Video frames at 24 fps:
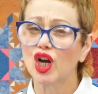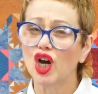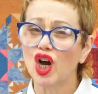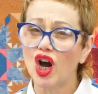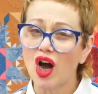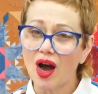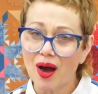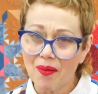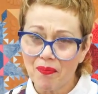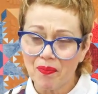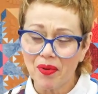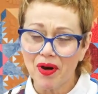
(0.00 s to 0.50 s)

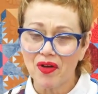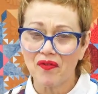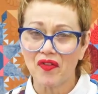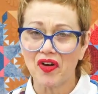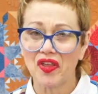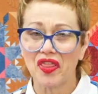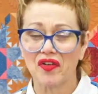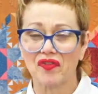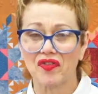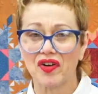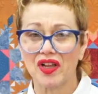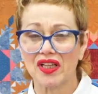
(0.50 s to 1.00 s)
couple of
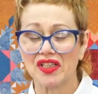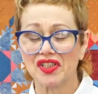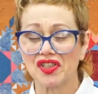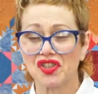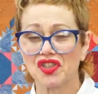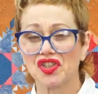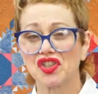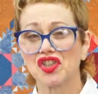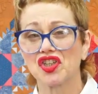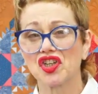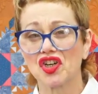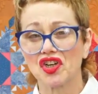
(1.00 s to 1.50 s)
other threads
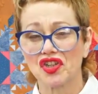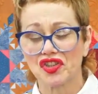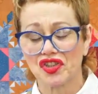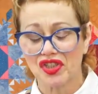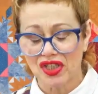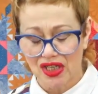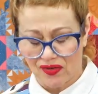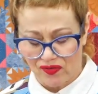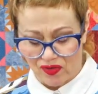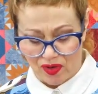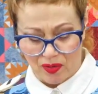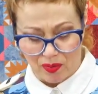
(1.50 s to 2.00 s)
just
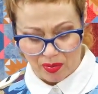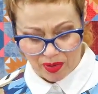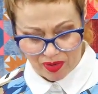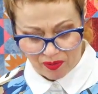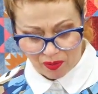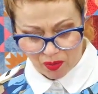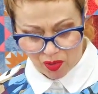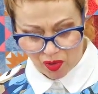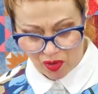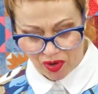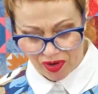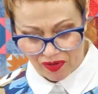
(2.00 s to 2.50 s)
to give you a
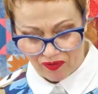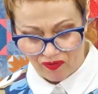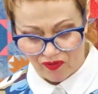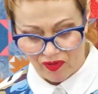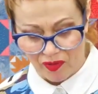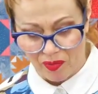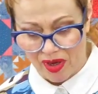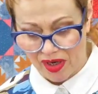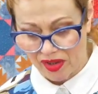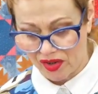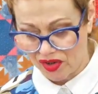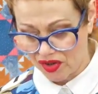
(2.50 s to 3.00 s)
bit more
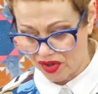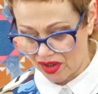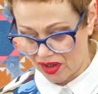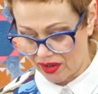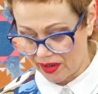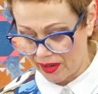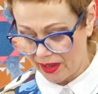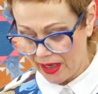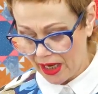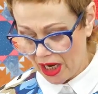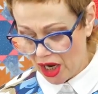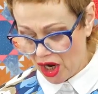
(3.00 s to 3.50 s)

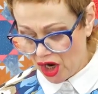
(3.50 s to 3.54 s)
information.